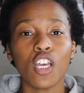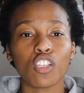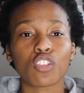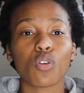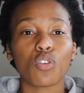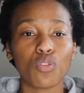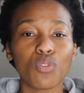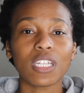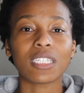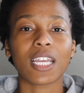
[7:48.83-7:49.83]
So you,
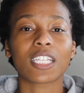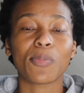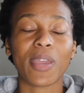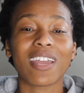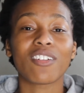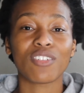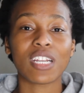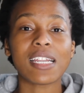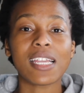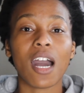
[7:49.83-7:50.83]
the taxpayer,
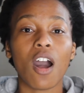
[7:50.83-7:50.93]
really